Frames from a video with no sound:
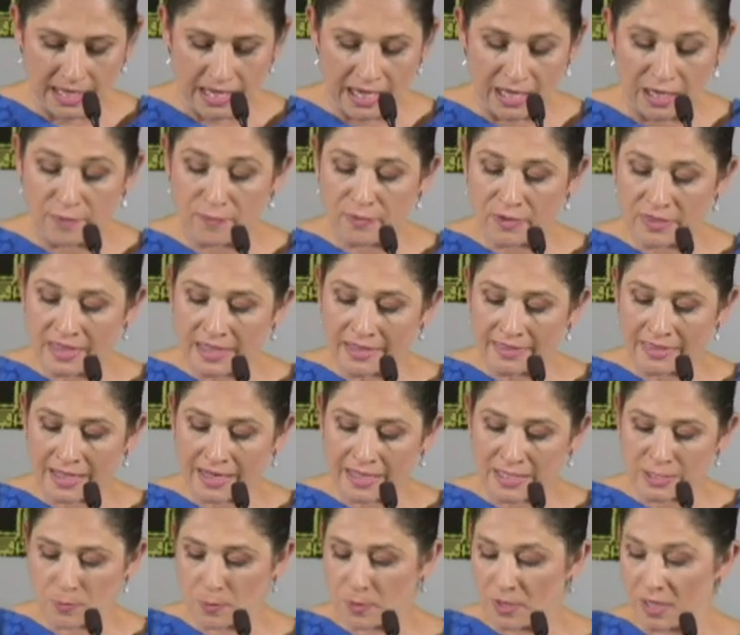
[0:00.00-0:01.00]
And if you think
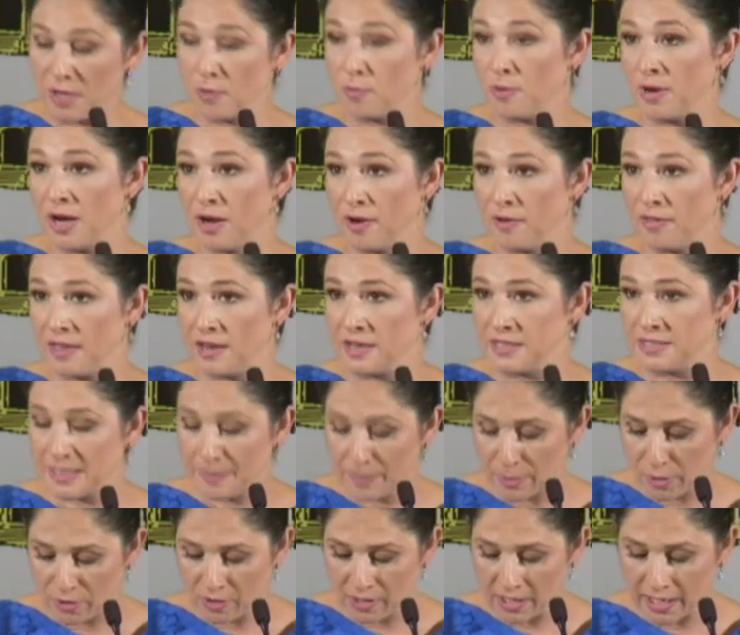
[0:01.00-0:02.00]
that it's pretty rare that a
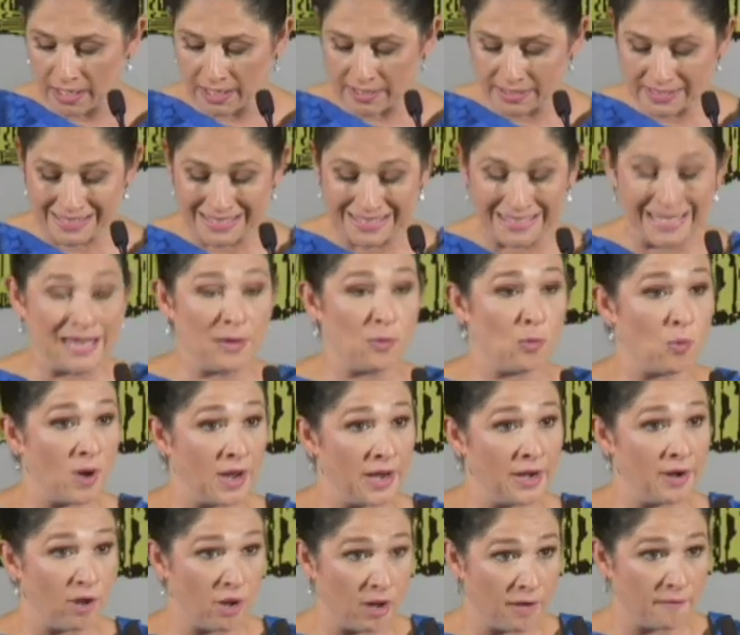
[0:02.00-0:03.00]
Democratic
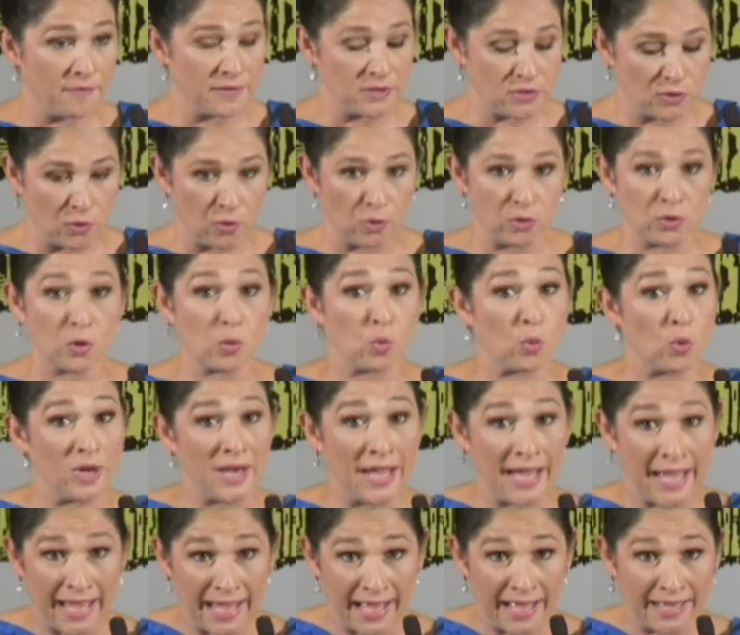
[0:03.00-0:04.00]
statewide office holder
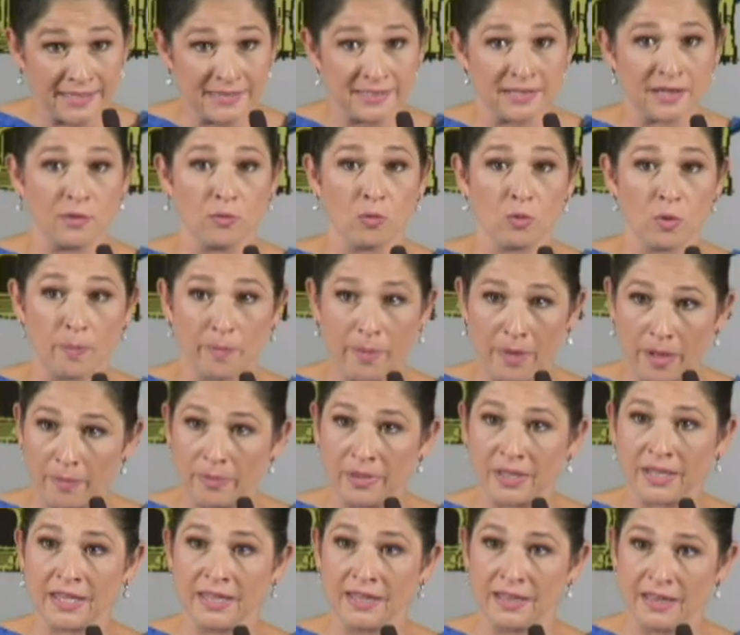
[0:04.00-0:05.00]
would ask a
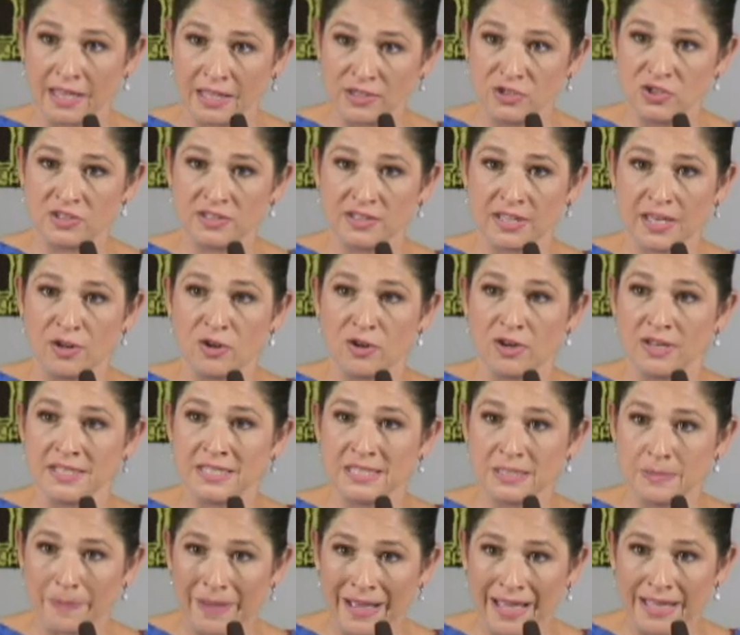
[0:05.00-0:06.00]
Republican legislator to
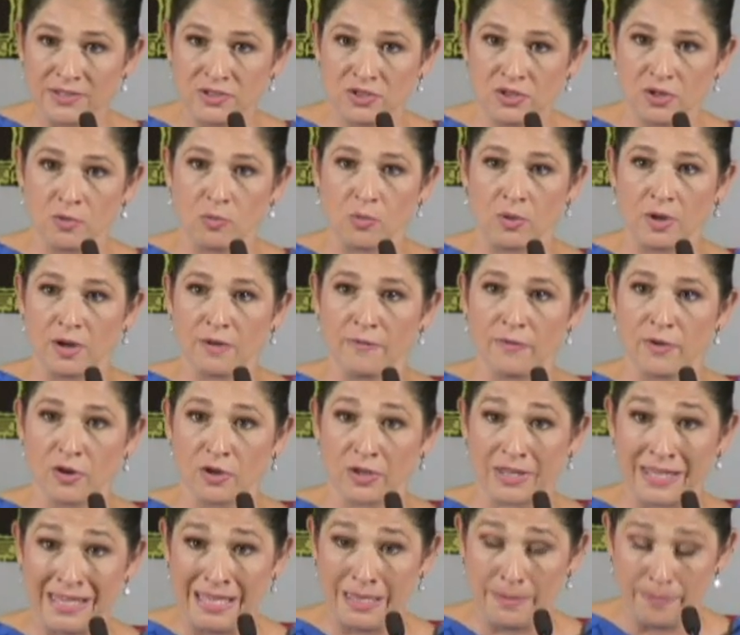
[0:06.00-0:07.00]
sponsor one of
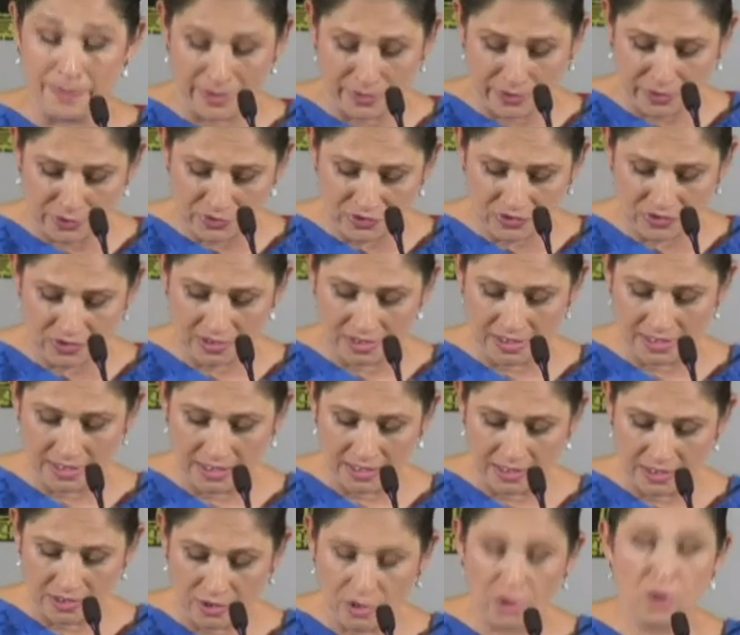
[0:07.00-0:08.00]
her key bills,
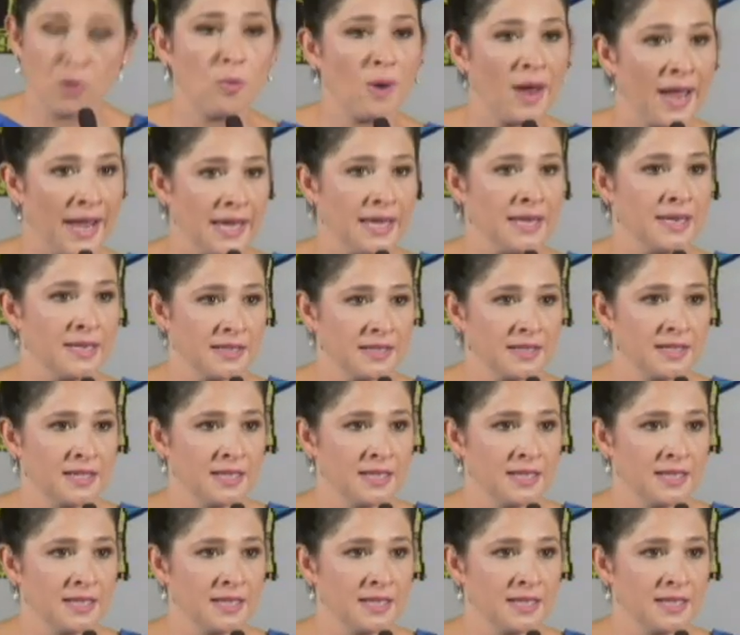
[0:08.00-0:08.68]
you're right.